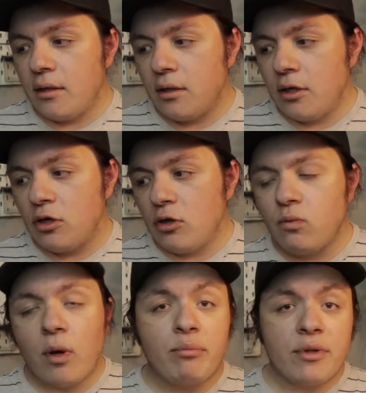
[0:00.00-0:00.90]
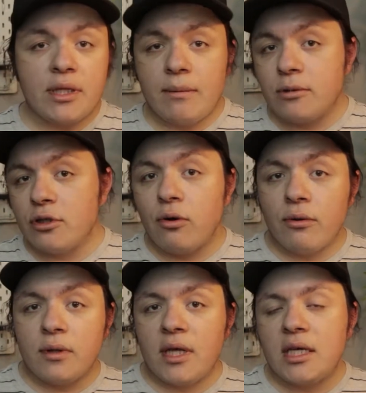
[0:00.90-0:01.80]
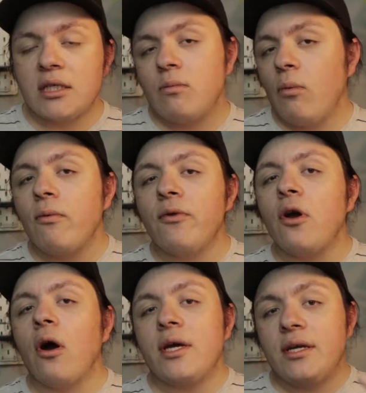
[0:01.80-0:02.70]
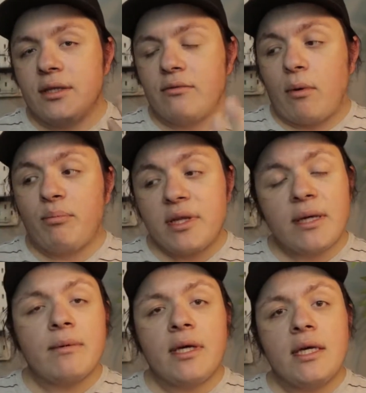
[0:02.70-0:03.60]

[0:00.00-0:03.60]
do I believe in certain things? Well, here's do I believe.